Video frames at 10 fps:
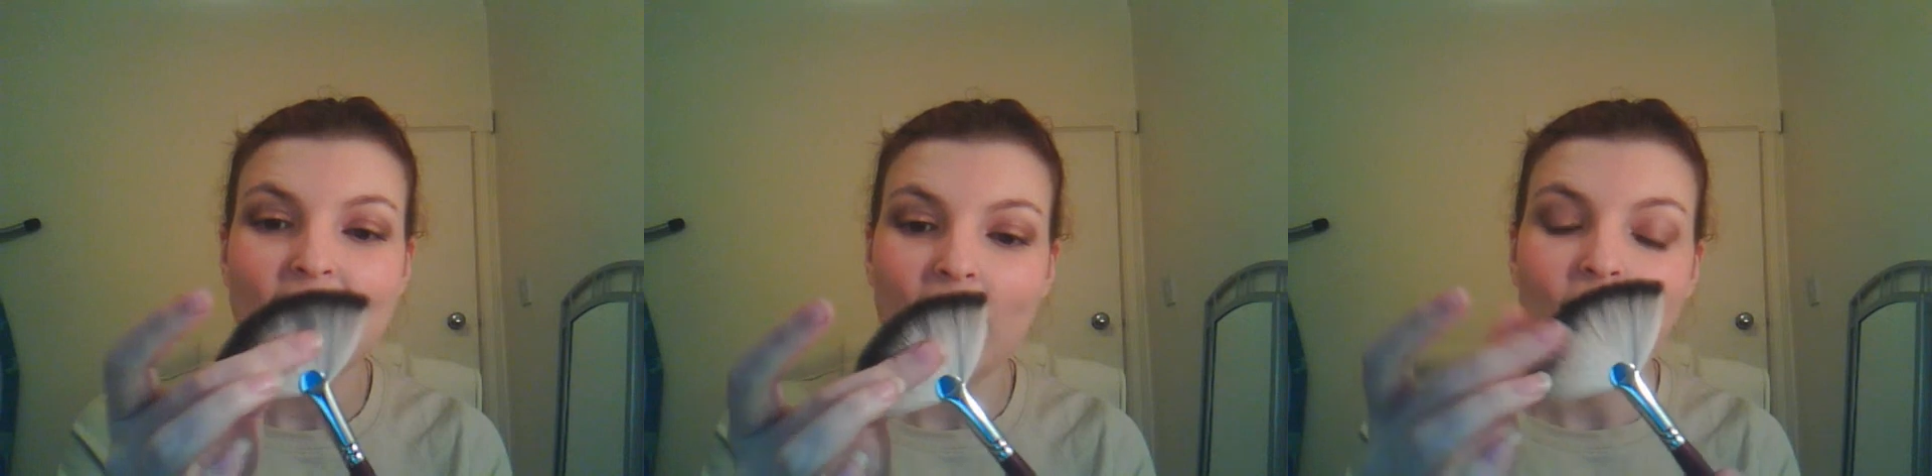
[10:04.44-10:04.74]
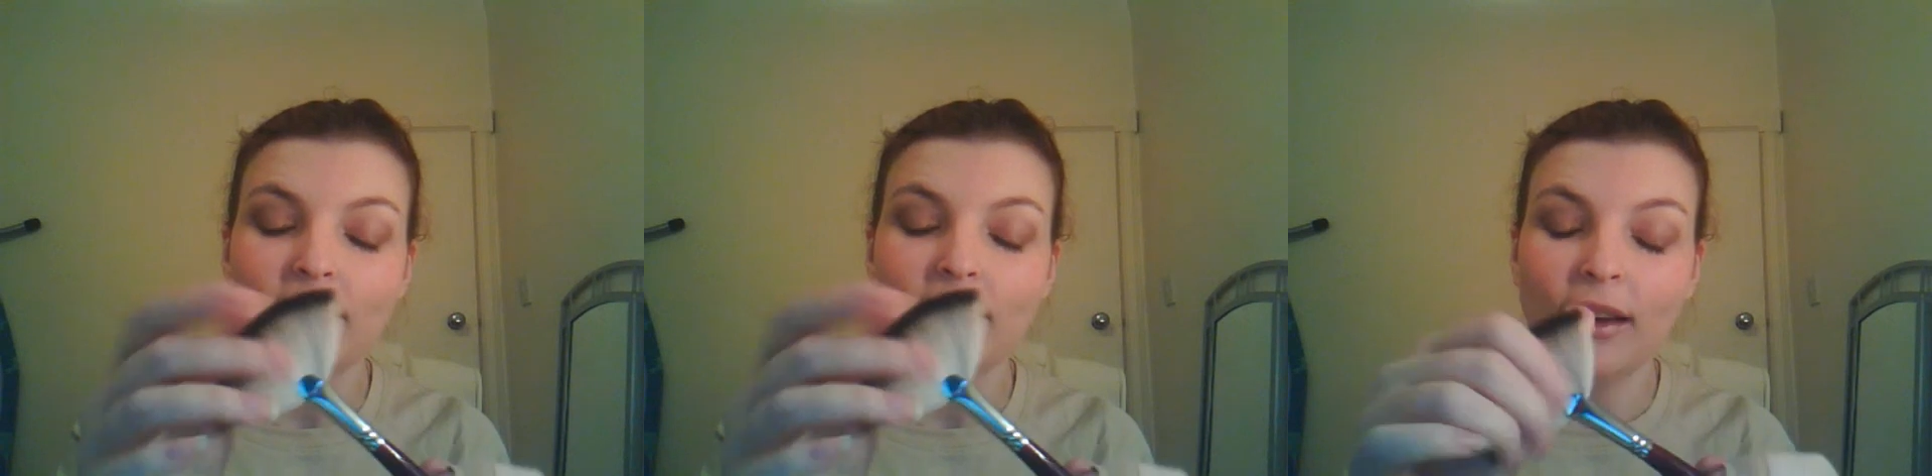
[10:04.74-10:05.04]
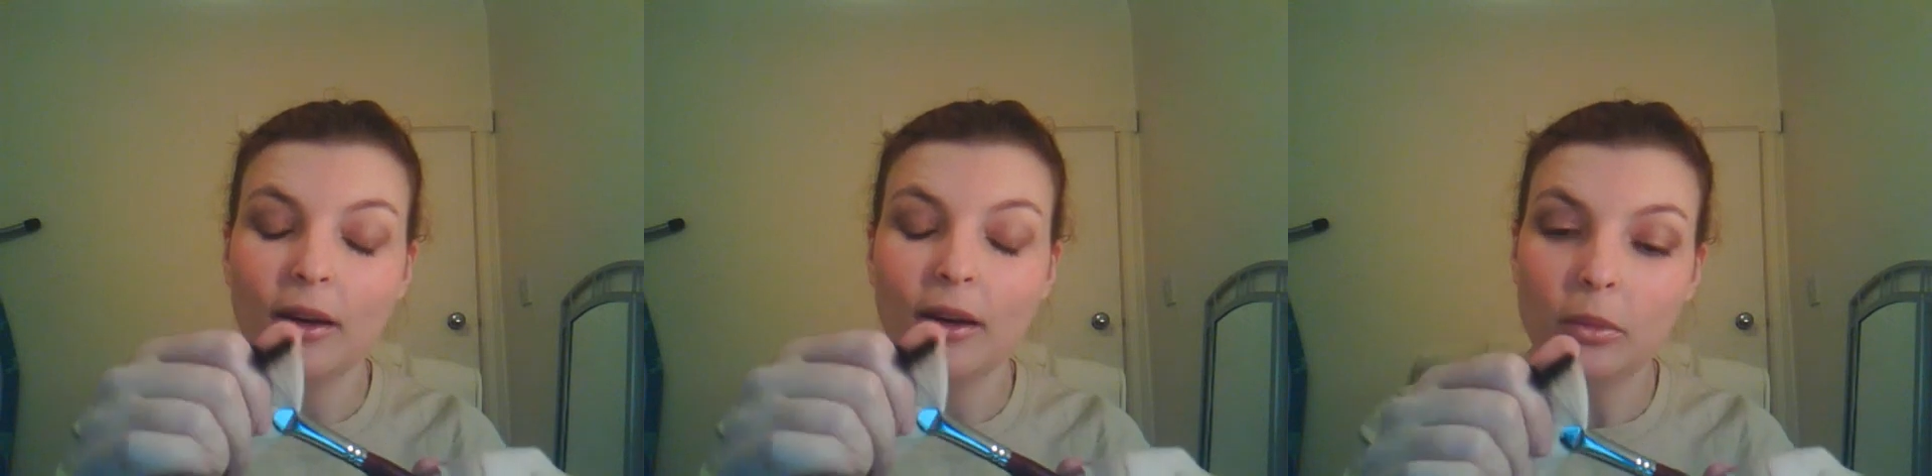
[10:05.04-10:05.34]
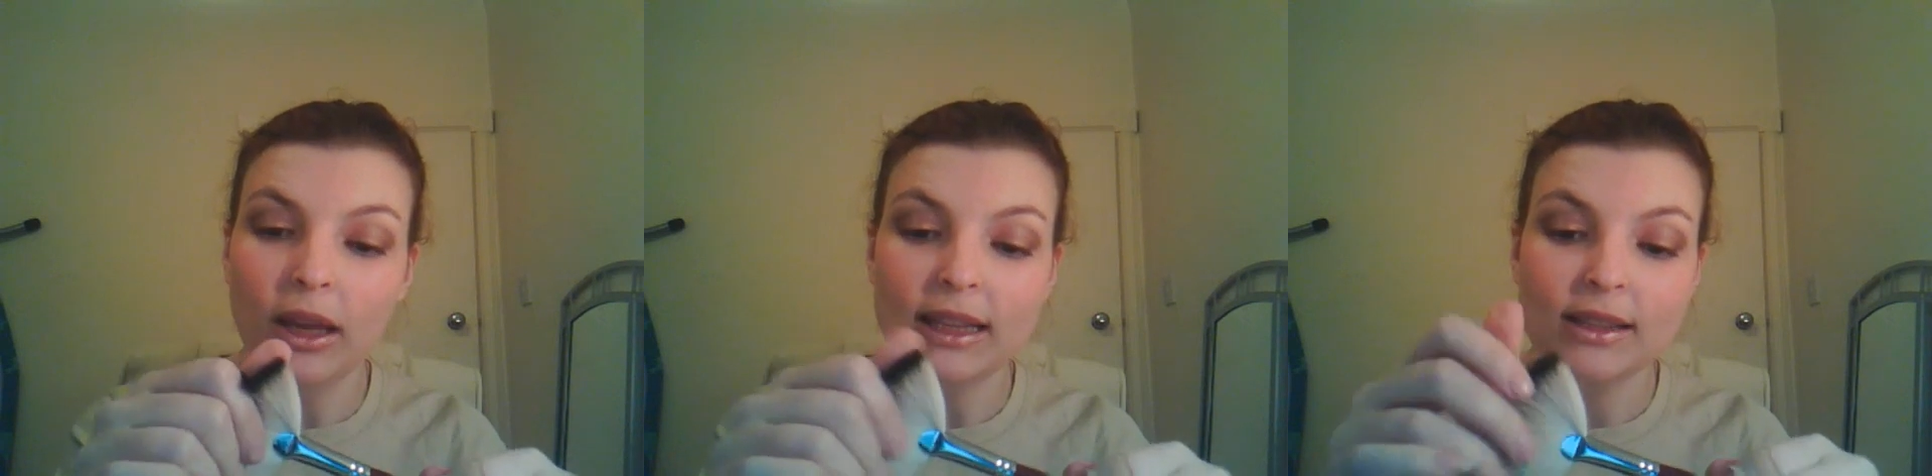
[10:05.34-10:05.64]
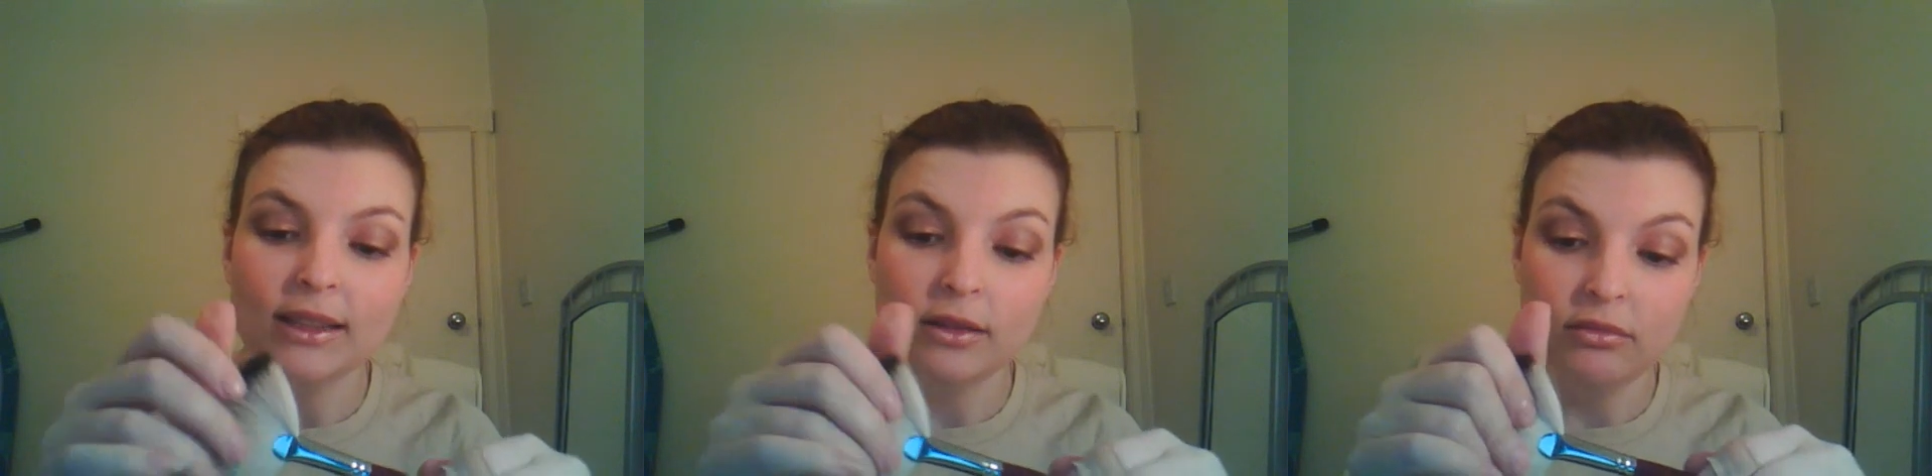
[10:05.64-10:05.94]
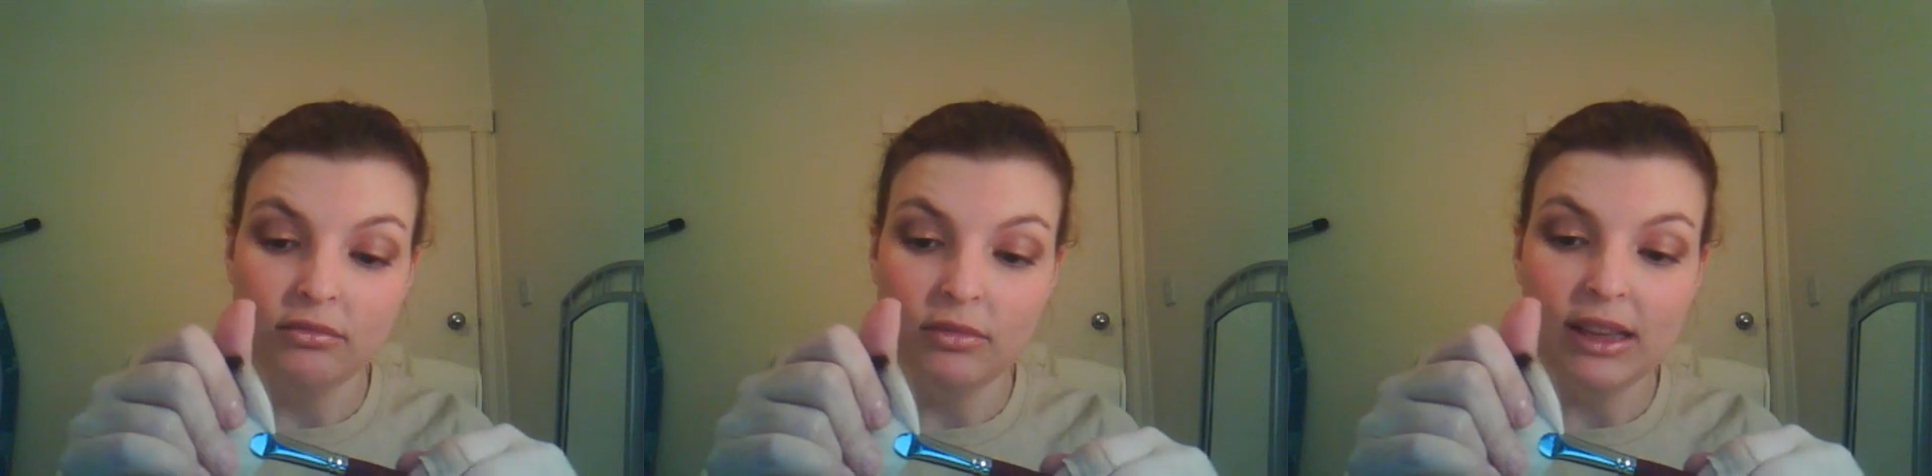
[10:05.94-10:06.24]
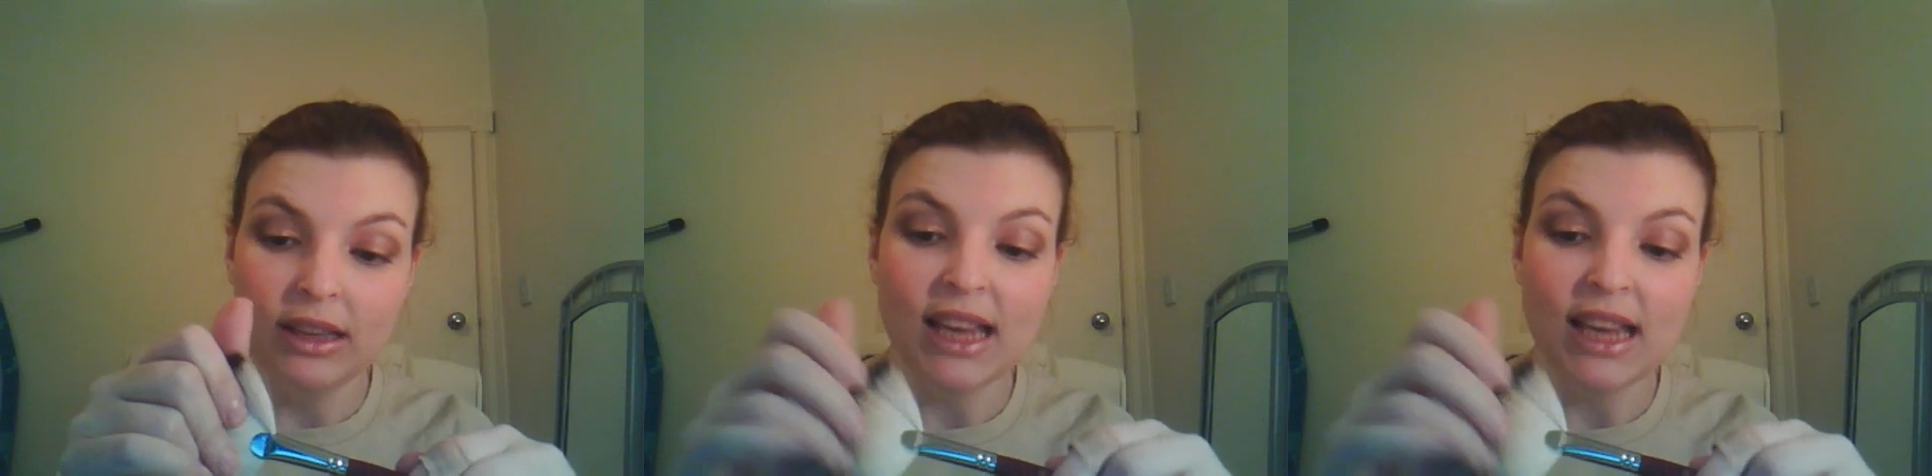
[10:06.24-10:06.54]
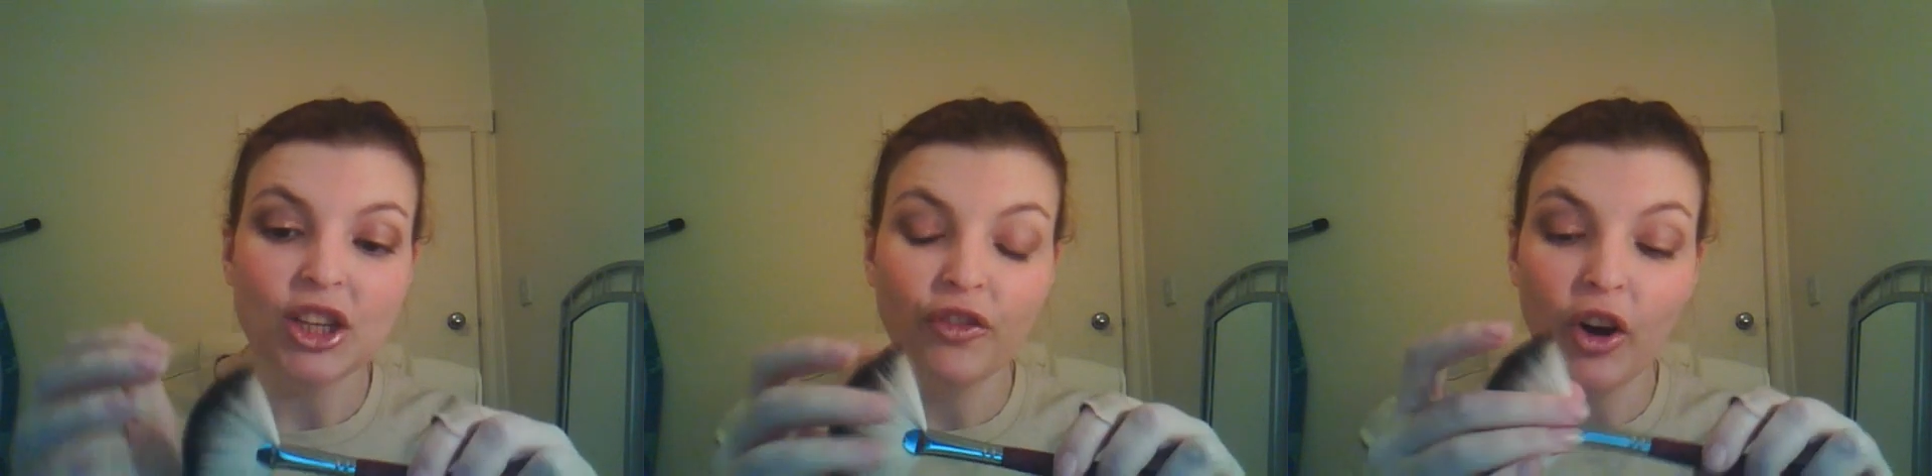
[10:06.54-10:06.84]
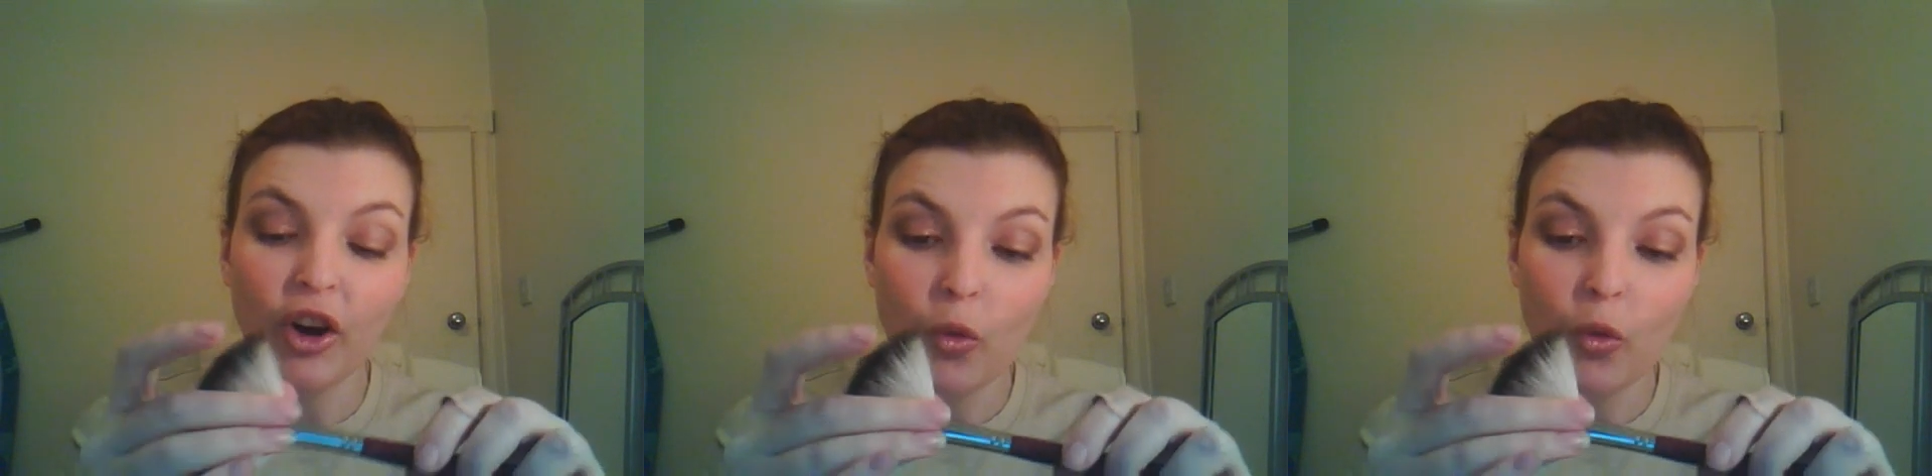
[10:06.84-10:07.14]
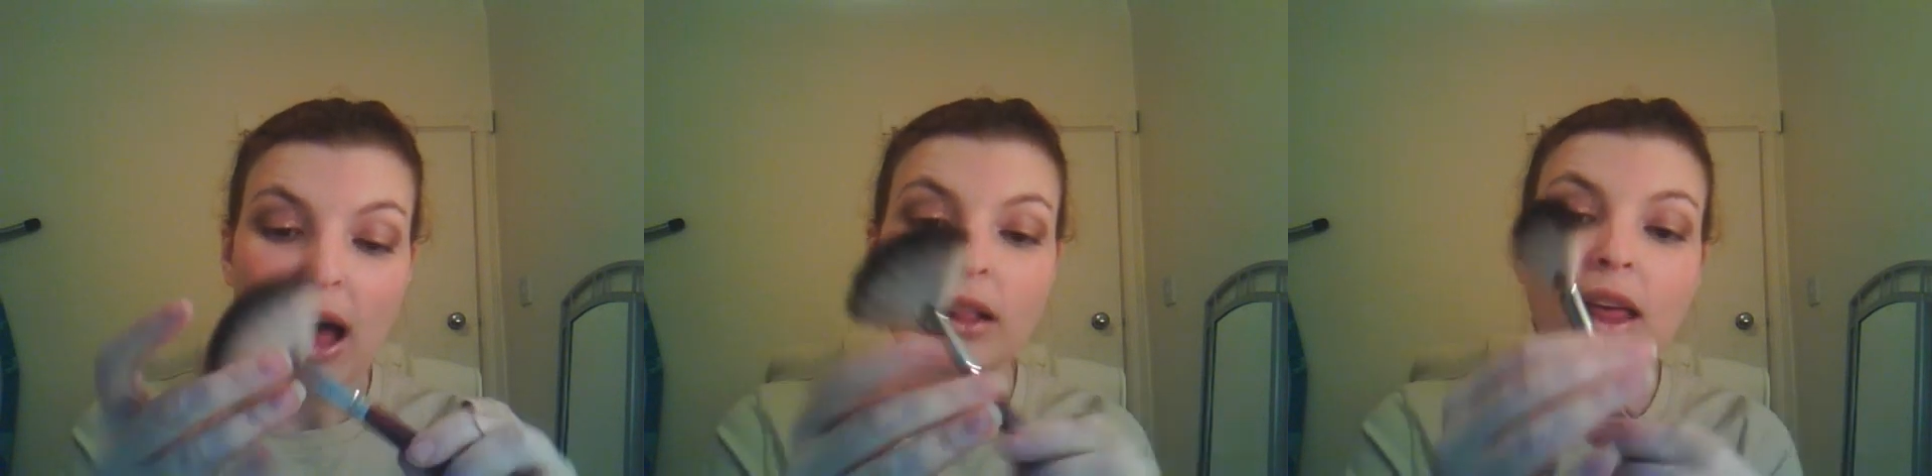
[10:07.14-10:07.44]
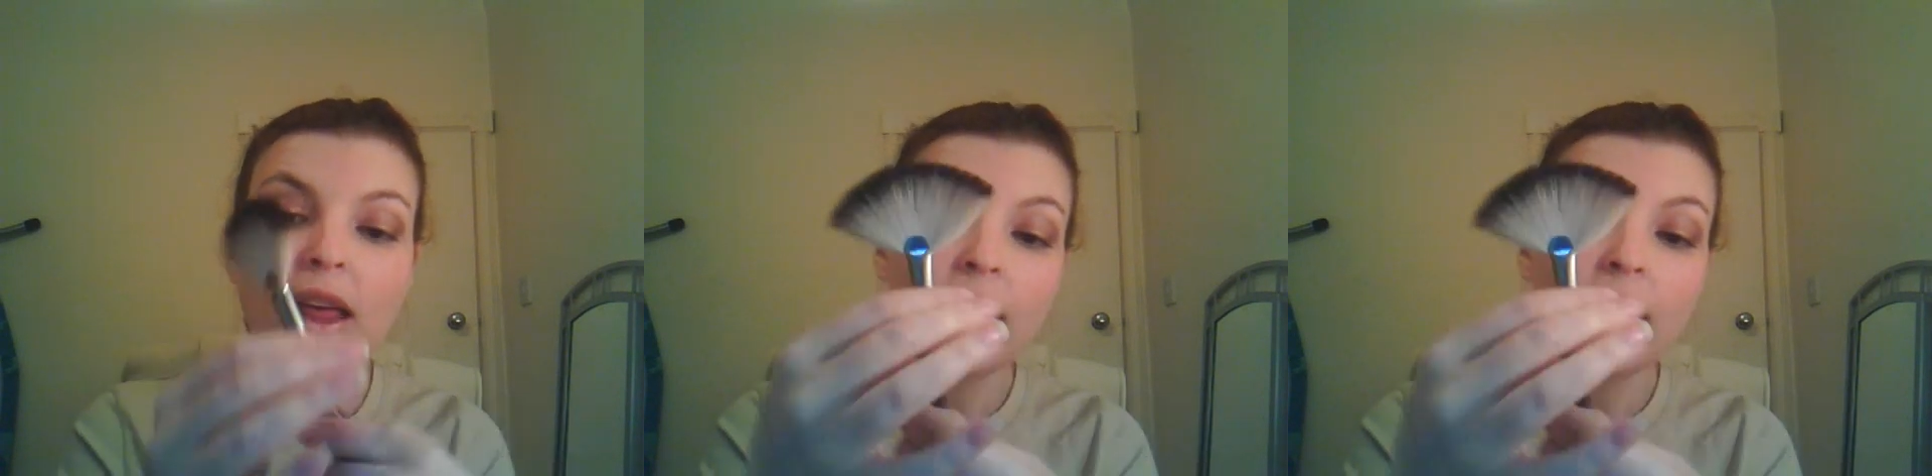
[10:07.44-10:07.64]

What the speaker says: and it's attached very well.